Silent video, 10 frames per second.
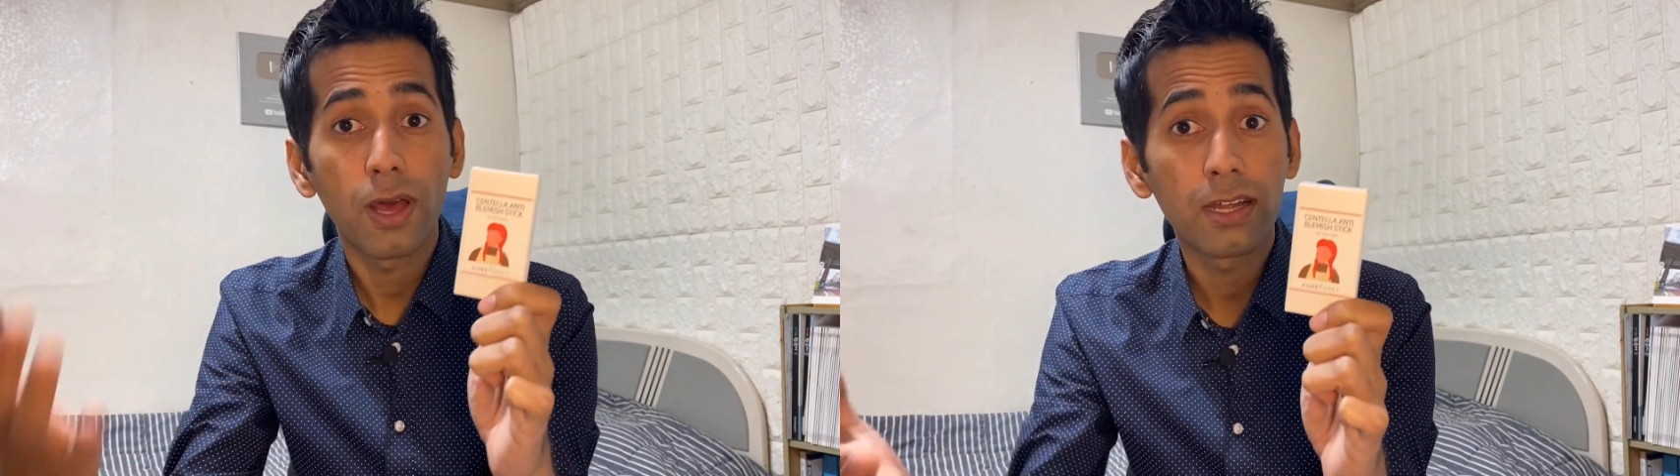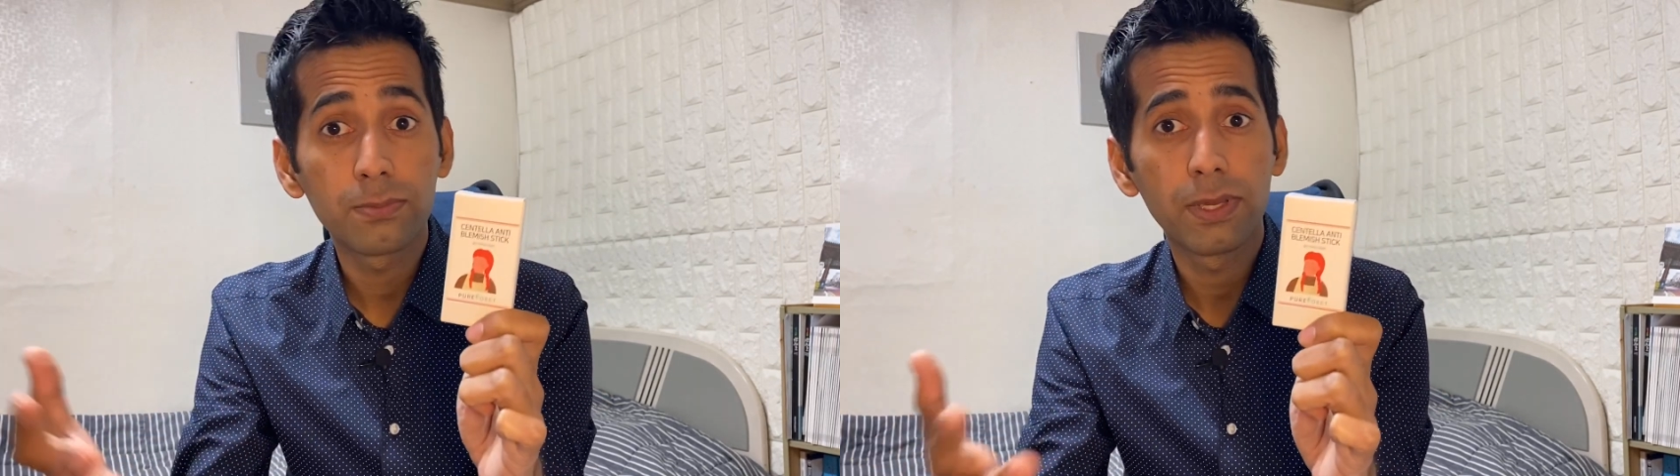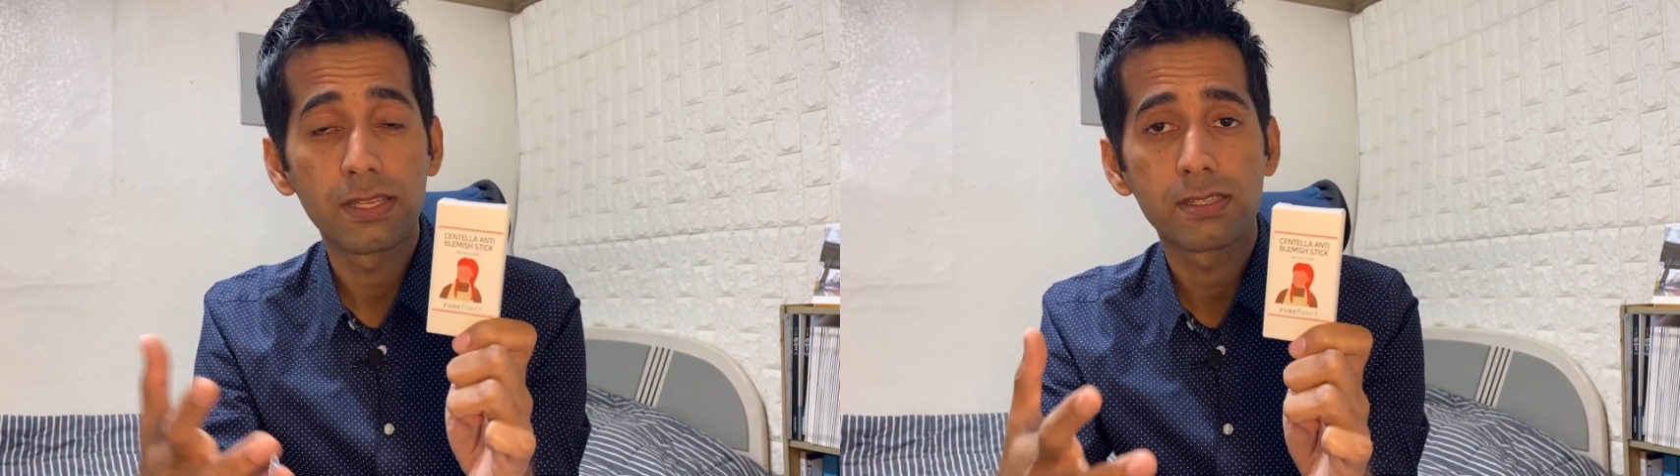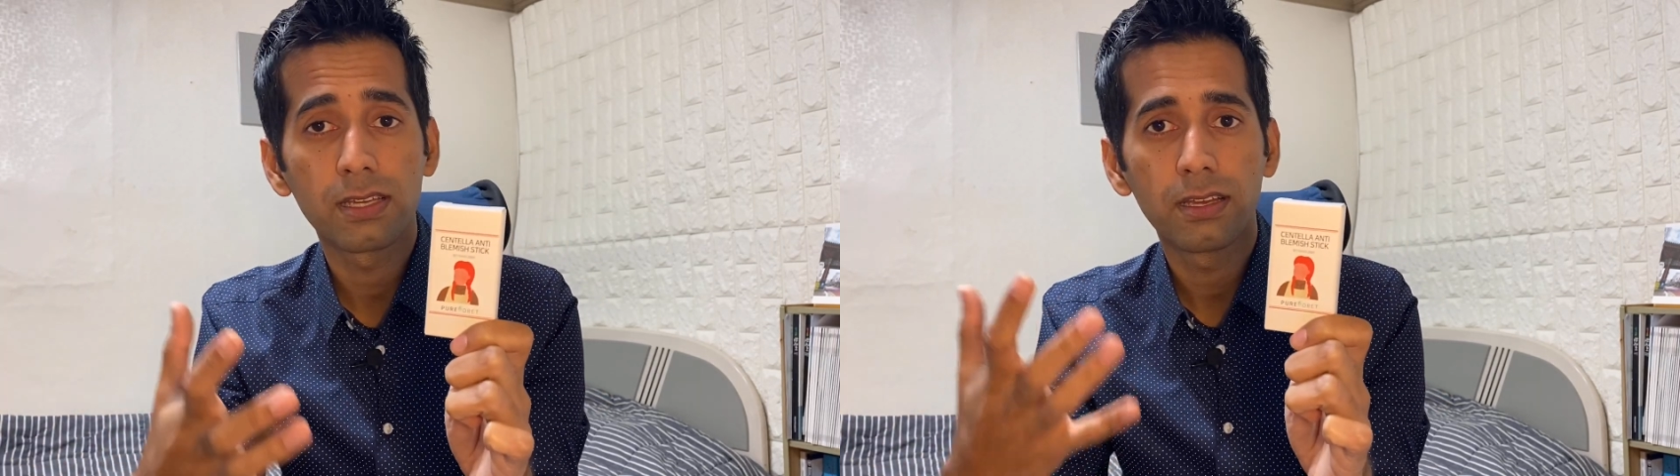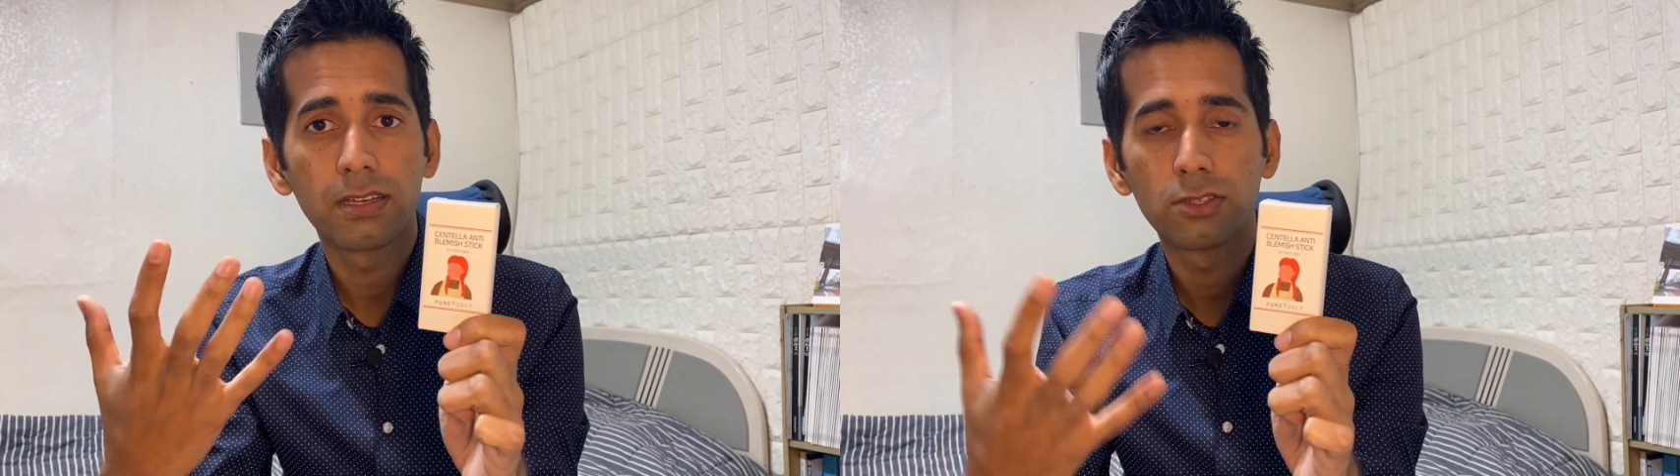
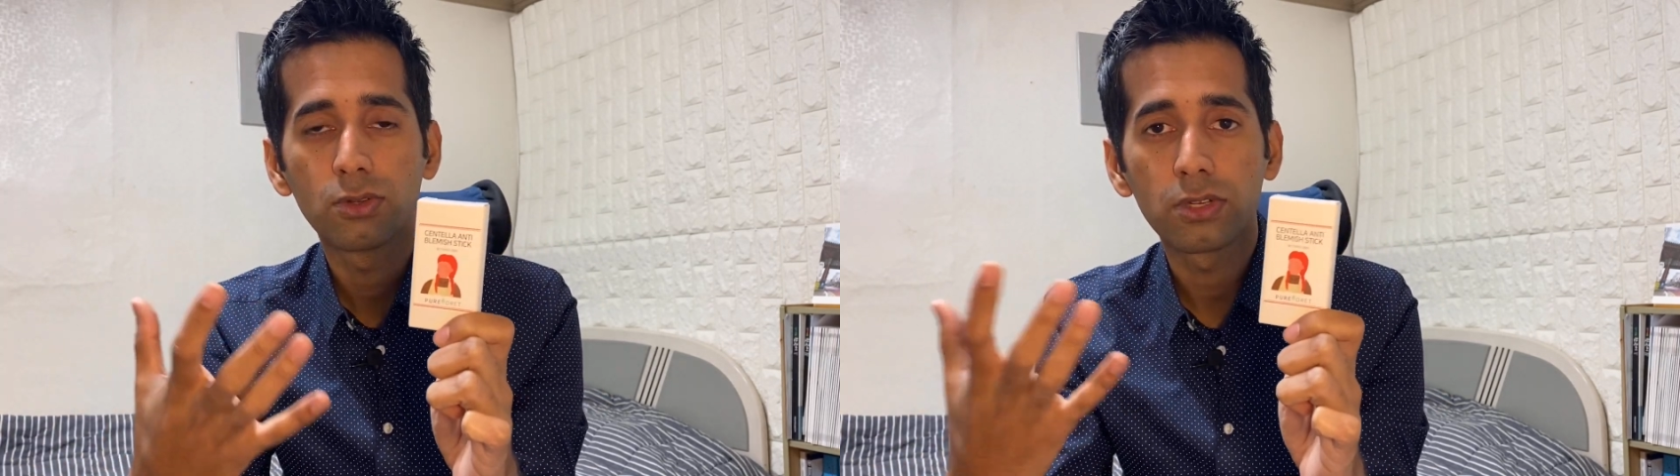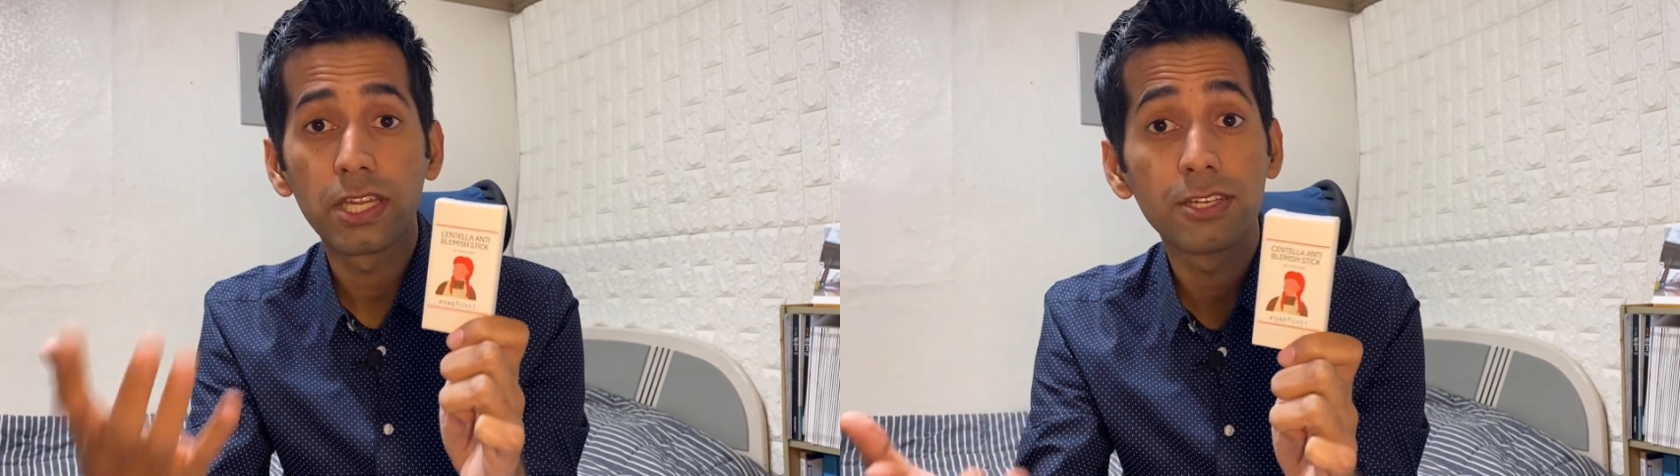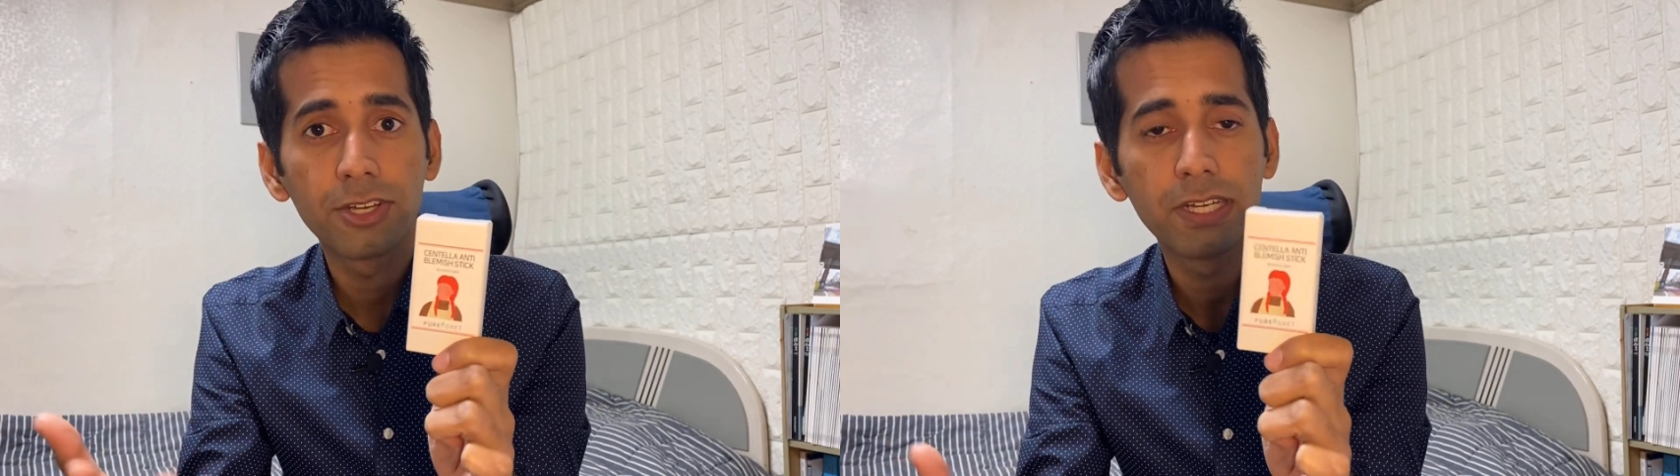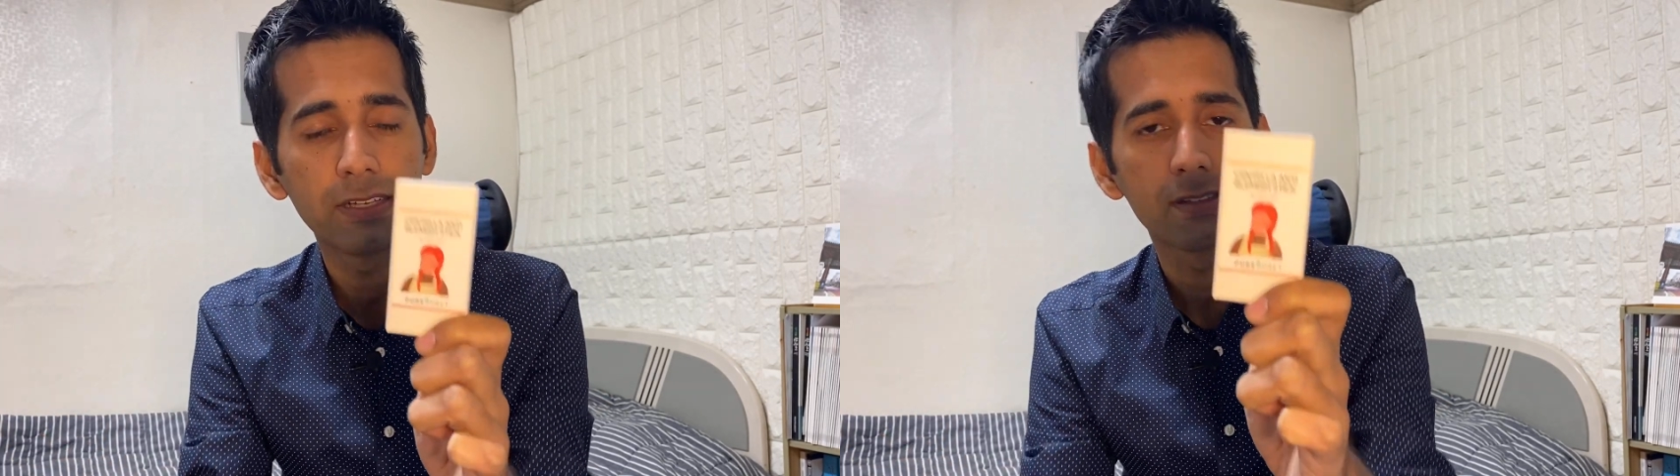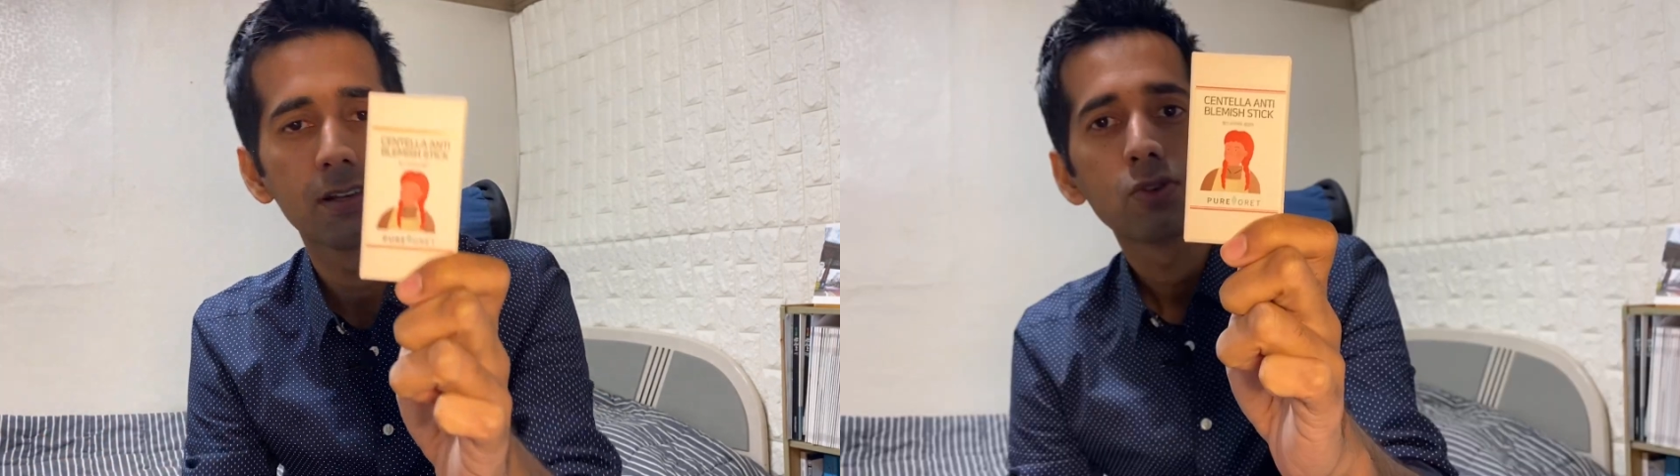plant-based
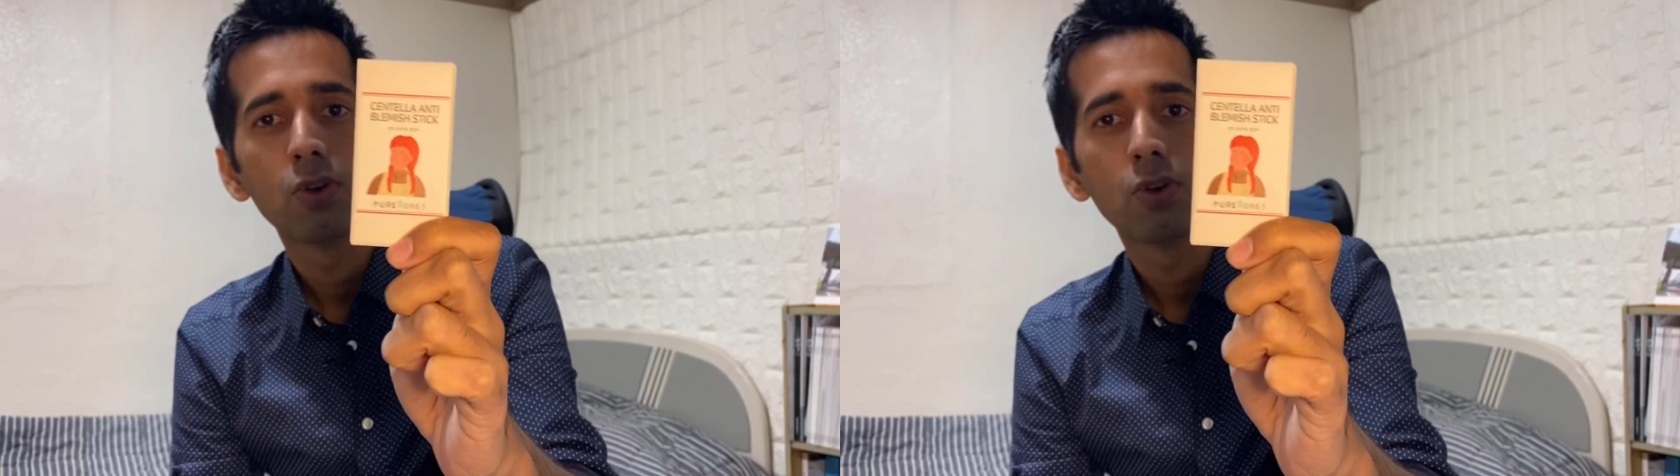ingredients.